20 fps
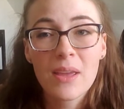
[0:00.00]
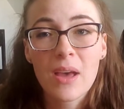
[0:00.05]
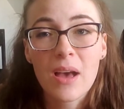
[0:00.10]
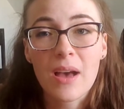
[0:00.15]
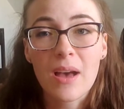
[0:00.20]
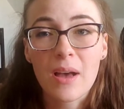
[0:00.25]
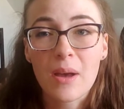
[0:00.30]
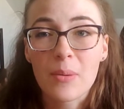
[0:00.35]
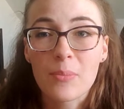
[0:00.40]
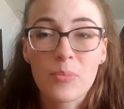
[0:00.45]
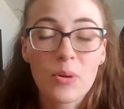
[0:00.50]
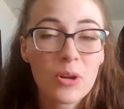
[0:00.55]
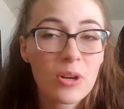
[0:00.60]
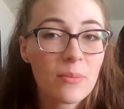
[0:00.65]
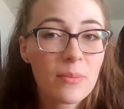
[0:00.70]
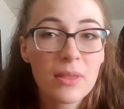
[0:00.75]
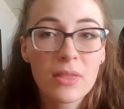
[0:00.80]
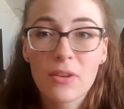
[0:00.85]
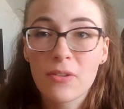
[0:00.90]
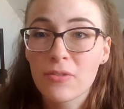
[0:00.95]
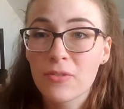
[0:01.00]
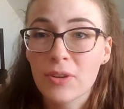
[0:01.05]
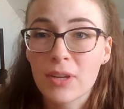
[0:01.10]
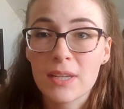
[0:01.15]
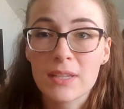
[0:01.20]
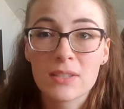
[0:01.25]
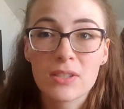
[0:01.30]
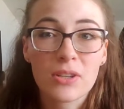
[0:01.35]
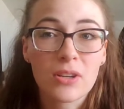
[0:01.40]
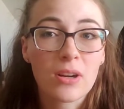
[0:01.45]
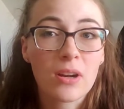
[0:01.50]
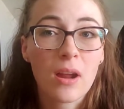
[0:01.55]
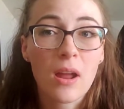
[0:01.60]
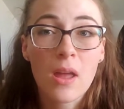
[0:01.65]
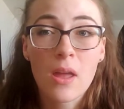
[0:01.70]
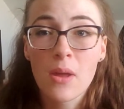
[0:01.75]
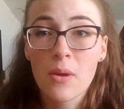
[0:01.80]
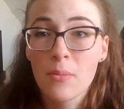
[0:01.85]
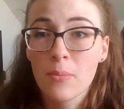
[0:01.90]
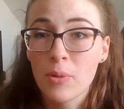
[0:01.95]
Put them in the freezer,
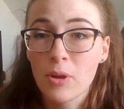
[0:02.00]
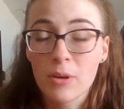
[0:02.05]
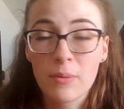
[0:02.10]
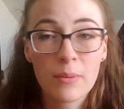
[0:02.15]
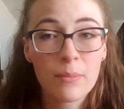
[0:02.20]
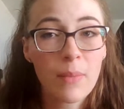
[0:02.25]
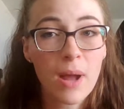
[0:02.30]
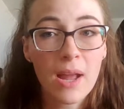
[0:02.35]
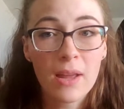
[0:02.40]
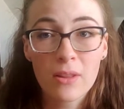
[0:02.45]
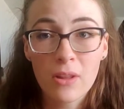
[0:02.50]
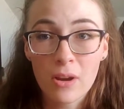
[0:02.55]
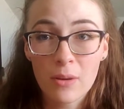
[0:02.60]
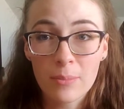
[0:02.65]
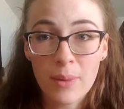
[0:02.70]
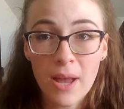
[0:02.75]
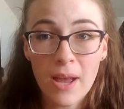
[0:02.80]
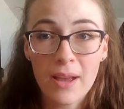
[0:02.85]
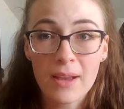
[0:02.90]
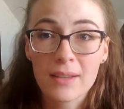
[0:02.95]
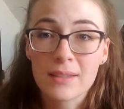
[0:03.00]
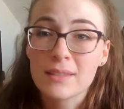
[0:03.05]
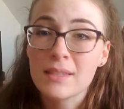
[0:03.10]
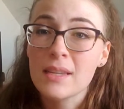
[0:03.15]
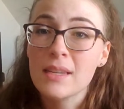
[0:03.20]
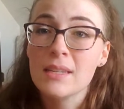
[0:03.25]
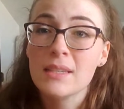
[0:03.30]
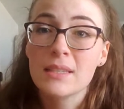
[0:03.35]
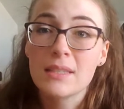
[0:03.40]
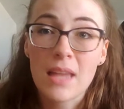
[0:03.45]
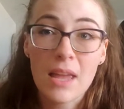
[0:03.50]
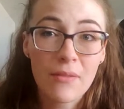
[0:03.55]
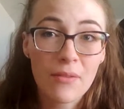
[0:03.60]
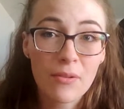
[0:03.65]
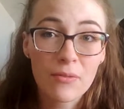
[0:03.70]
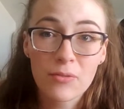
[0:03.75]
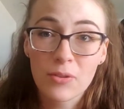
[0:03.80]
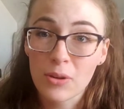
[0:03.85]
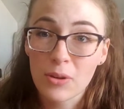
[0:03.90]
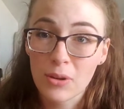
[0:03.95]
put them in Mylar bags, save them
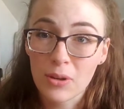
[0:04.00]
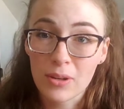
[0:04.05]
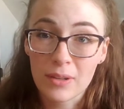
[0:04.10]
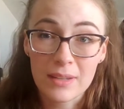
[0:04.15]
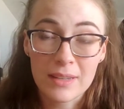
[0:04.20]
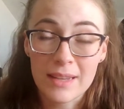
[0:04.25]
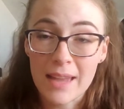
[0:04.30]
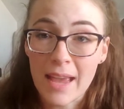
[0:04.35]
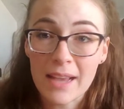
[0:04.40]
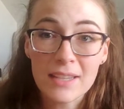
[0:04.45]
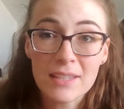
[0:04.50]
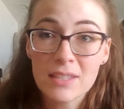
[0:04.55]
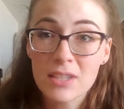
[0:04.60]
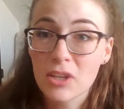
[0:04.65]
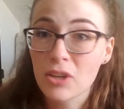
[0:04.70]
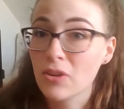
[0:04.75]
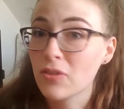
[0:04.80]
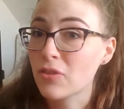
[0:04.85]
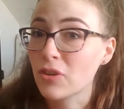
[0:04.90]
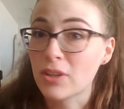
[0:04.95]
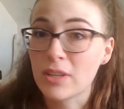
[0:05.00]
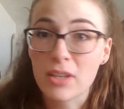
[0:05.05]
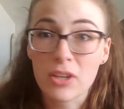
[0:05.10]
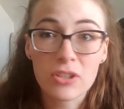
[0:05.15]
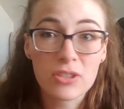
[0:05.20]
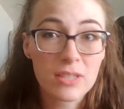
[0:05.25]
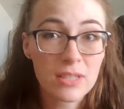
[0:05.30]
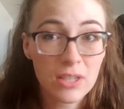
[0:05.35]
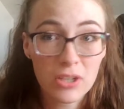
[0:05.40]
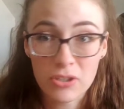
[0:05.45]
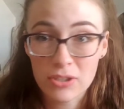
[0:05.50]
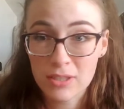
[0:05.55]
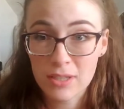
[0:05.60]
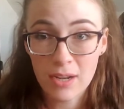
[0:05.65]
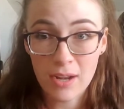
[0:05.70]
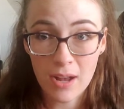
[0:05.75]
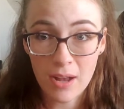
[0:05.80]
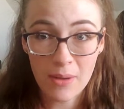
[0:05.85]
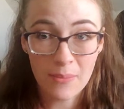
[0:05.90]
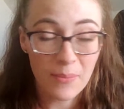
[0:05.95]
for next year, for years and years to
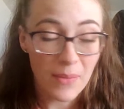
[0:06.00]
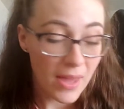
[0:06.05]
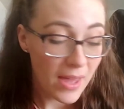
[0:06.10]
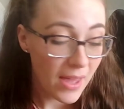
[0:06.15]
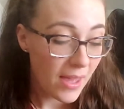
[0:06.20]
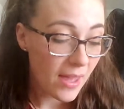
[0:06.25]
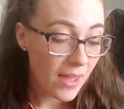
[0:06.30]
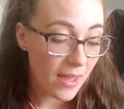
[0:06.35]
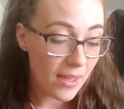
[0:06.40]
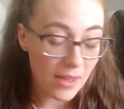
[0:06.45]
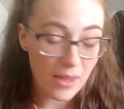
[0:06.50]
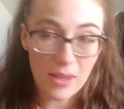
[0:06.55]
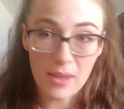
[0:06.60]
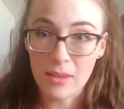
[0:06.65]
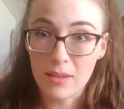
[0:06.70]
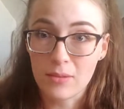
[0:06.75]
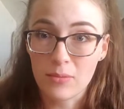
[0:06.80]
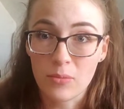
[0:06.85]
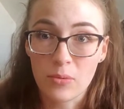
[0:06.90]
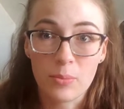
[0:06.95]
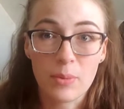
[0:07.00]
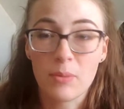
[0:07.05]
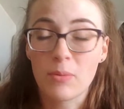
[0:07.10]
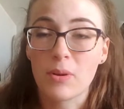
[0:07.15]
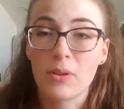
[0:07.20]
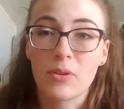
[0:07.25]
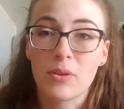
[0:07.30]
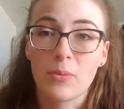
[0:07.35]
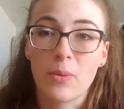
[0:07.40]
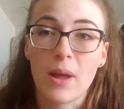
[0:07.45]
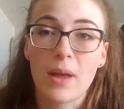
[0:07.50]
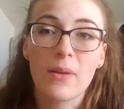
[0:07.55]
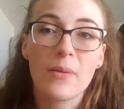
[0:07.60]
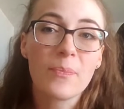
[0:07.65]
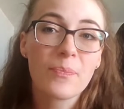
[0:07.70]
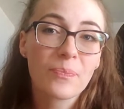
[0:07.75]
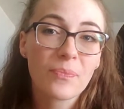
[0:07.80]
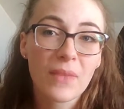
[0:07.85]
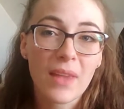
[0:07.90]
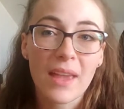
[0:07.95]
come. It will be worth your while.
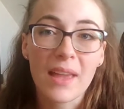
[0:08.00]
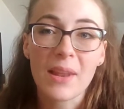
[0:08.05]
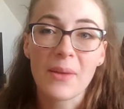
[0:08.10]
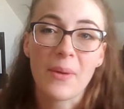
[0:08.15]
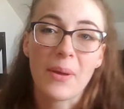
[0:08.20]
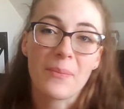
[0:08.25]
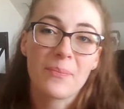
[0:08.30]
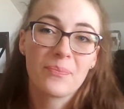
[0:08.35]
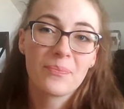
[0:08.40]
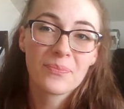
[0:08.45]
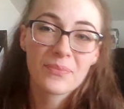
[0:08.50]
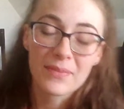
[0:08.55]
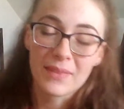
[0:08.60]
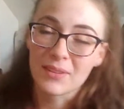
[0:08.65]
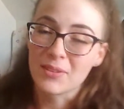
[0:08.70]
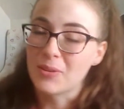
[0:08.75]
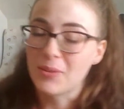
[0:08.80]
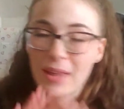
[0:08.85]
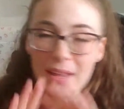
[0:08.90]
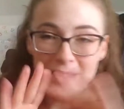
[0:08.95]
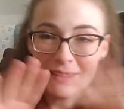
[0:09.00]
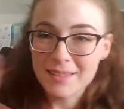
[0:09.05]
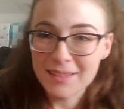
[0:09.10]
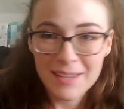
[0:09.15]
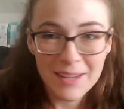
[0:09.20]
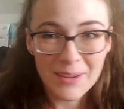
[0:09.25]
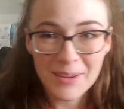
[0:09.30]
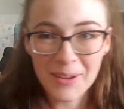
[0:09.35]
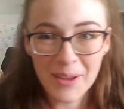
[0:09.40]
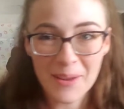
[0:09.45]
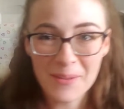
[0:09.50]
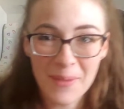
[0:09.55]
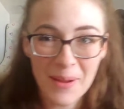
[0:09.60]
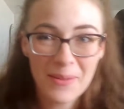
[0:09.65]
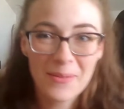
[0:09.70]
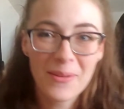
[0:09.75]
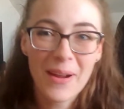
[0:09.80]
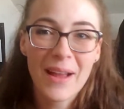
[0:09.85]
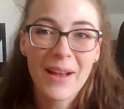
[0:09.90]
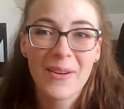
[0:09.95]
Anyway, so that's kind of my
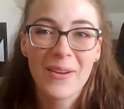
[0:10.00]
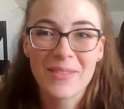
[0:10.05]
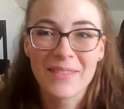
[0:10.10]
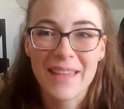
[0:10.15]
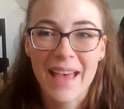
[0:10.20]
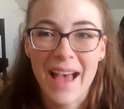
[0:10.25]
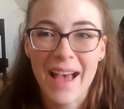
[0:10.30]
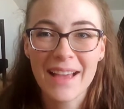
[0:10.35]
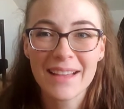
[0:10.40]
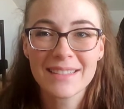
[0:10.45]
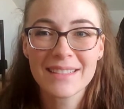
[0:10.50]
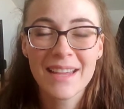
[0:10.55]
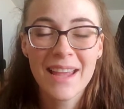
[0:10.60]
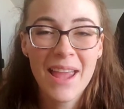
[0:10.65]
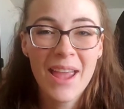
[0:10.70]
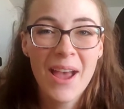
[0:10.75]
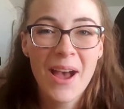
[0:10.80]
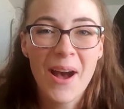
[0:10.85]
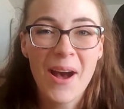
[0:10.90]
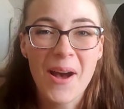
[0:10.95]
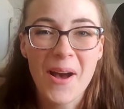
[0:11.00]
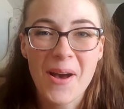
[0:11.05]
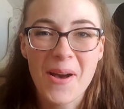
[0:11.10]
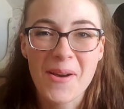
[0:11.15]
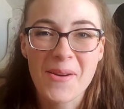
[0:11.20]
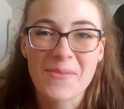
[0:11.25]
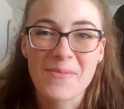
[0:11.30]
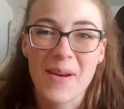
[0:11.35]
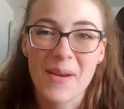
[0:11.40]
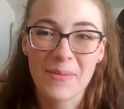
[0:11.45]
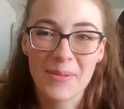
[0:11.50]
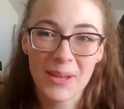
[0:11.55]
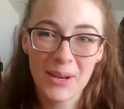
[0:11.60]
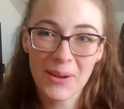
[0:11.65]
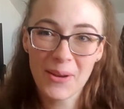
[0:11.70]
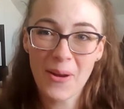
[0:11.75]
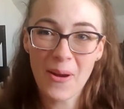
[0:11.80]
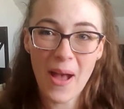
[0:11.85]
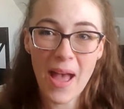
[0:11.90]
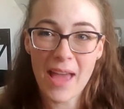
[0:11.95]
rant on that. I'm gonna
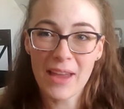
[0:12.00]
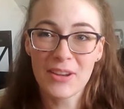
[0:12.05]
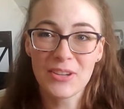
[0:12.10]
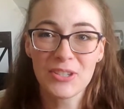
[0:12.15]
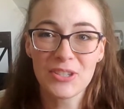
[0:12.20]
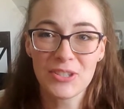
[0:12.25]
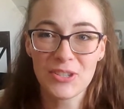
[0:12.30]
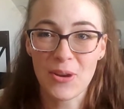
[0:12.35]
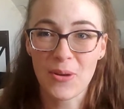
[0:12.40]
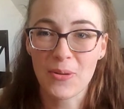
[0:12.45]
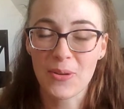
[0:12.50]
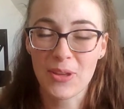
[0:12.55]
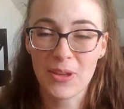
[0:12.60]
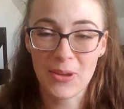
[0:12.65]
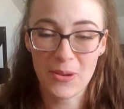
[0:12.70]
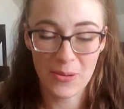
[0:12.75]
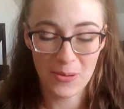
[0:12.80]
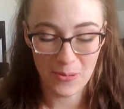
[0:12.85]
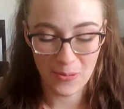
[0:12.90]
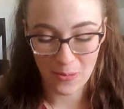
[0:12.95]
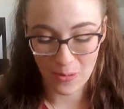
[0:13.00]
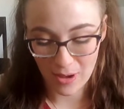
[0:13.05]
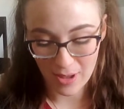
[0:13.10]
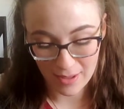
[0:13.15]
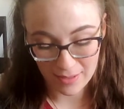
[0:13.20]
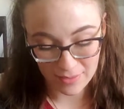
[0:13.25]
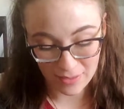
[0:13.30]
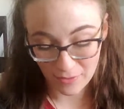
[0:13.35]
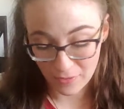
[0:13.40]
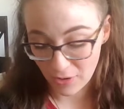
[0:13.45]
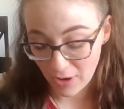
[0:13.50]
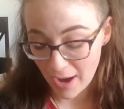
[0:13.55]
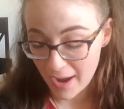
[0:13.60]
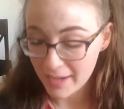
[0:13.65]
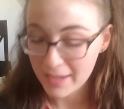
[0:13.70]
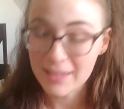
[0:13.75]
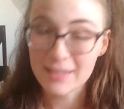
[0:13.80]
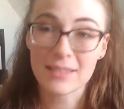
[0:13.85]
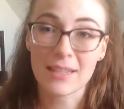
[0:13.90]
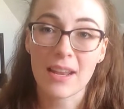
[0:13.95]
go ahead and show you the
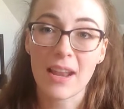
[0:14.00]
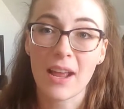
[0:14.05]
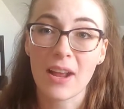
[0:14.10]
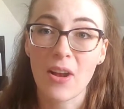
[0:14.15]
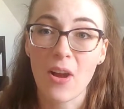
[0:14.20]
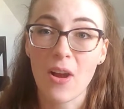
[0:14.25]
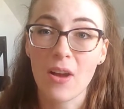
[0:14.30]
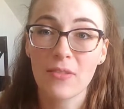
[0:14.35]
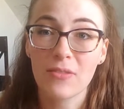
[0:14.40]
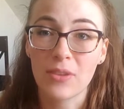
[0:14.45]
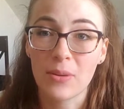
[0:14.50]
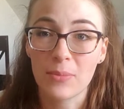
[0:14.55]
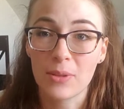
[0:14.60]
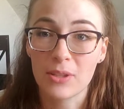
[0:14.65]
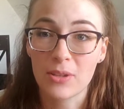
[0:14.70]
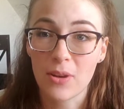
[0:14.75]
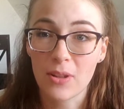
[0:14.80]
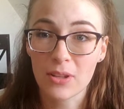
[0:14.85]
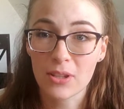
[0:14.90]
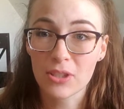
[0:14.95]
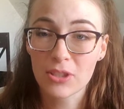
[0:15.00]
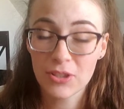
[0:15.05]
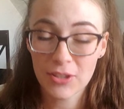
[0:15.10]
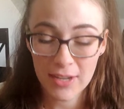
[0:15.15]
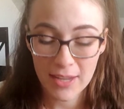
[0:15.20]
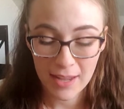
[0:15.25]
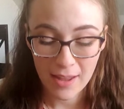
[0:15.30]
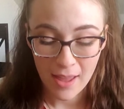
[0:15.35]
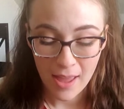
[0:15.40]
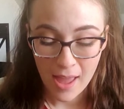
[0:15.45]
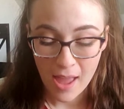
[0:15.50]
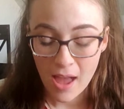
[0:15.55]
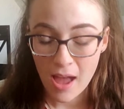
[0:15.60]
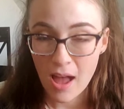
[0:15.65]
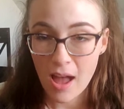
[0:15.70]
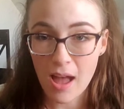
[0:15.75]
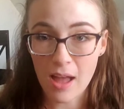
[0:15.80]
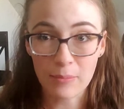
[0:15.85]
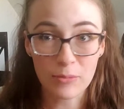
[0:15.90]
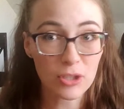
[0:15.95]
varieties that I got from the Dollar Tree.
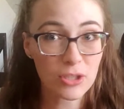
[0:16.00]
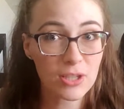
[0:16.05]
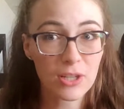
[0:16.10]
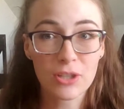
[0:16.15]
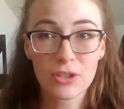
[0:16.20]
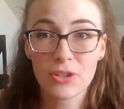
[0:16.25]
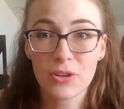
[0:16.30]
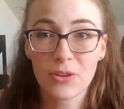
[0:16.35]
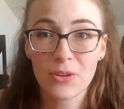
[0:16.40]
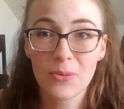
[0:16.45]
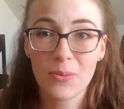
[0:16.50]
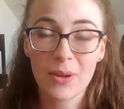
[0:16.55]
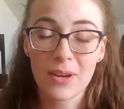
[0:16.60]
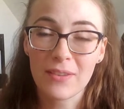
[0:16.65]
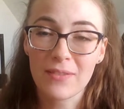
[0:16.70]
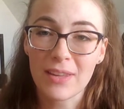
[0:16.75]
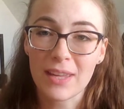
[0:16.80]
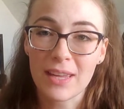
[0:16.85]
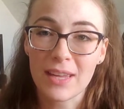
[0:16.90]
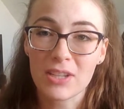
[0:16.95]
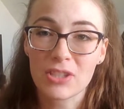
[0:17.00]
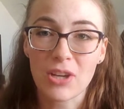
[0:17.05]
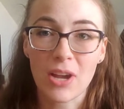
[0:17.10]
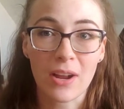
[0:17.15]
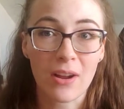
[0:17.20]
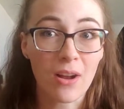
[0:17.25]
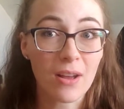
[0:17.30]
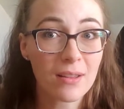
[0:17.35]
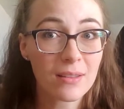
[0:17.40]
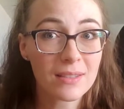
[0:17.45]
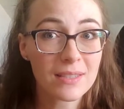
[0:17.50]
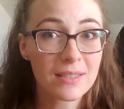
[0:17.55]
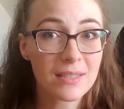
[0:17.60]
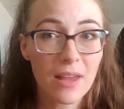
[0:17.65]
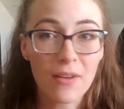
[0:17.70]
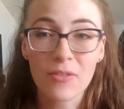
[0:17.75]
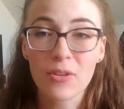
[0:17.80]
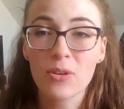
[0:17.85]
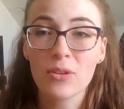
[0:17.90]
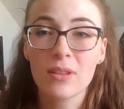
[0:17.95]
I'm just gonna show you one of each. I got
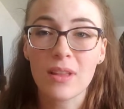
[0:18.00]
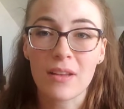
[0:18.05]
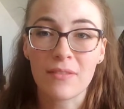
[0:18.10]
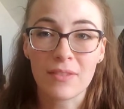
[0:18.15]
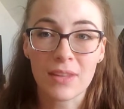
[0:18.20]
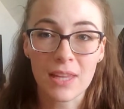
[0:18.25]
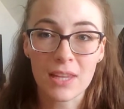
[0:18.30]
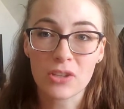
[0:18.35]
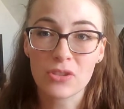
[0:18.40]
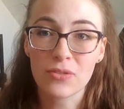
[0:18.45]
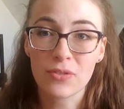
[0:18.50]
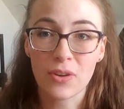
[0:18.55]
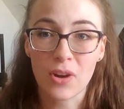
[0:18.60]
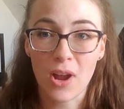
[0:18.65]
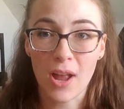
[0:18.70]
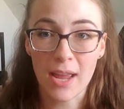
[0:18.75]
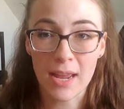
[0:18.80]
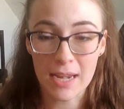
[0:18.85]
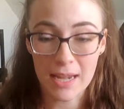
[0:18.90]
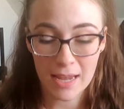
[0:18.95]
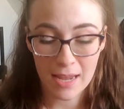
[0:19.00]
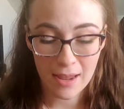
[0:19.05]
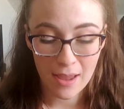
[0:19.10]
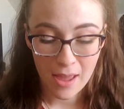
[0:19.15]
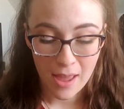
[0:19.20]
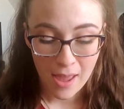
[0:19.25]
several of each variety.